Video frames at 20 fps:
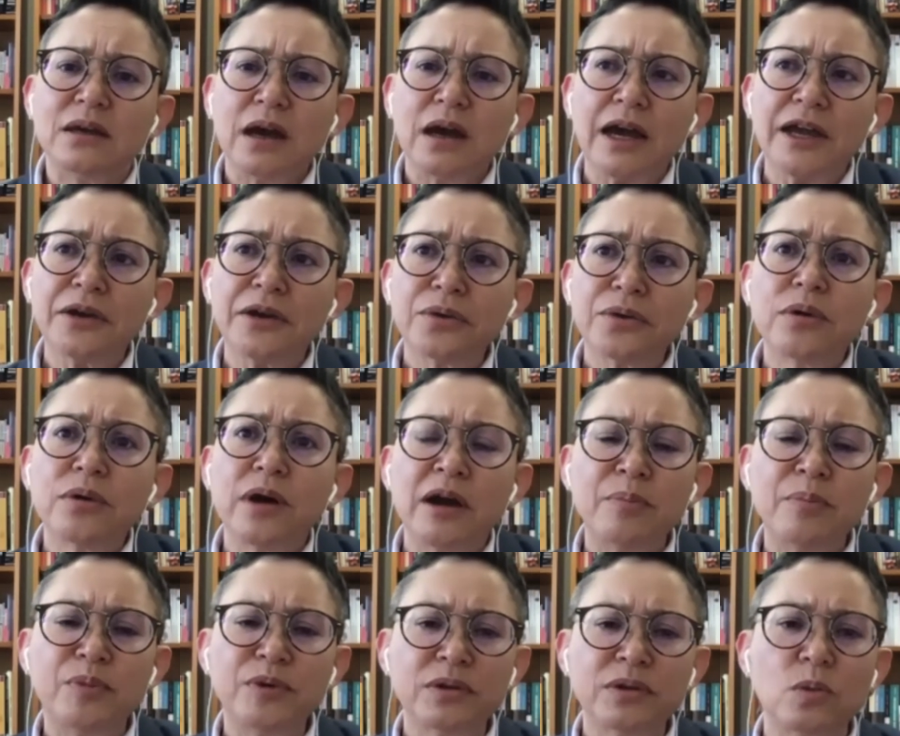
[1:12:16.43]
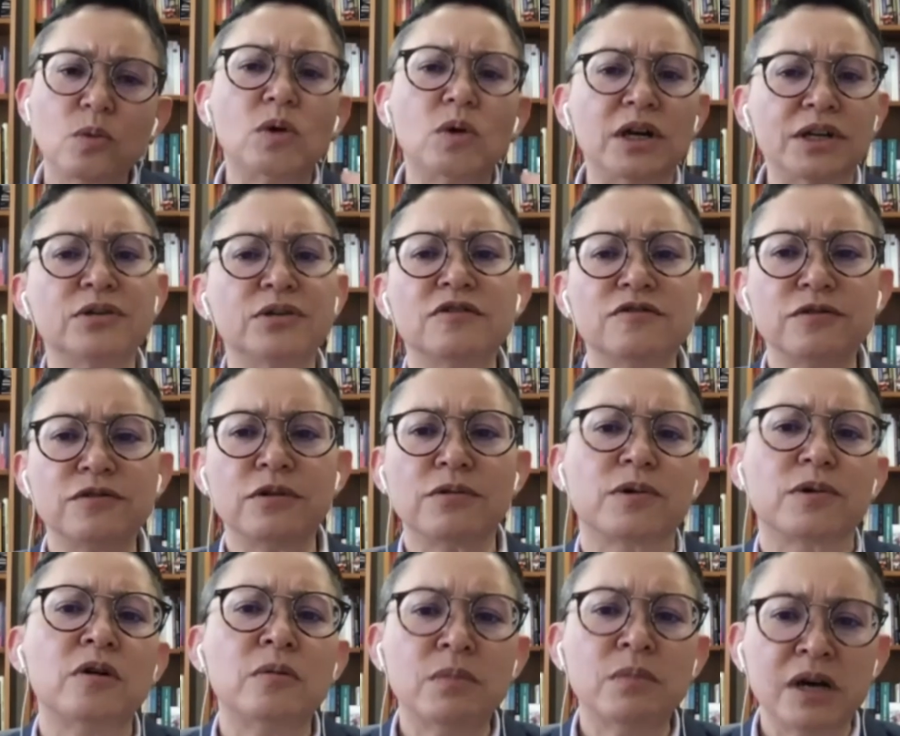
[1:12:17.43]
I grew up with wonderful
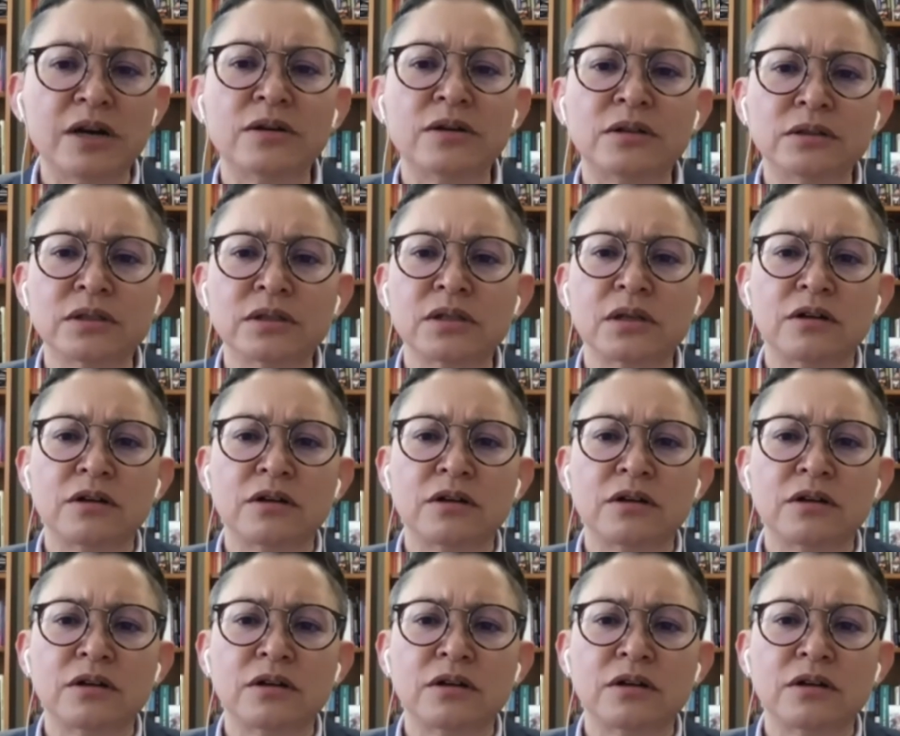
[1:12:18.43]
role models